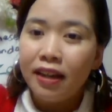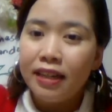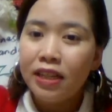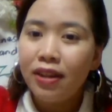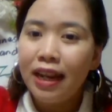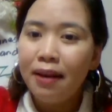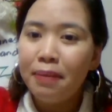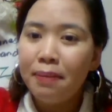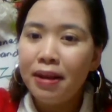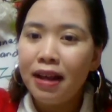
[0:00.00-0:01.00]
Dito lang,
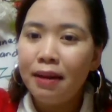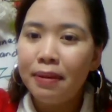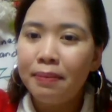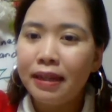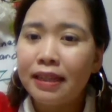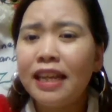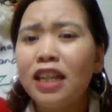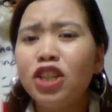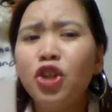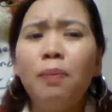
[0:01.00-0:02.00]
mama, habang mag-
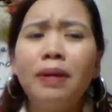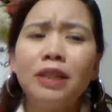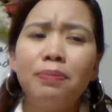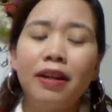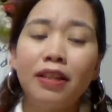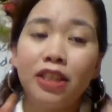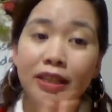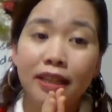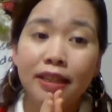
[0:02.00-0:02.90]
Thank you so much, March.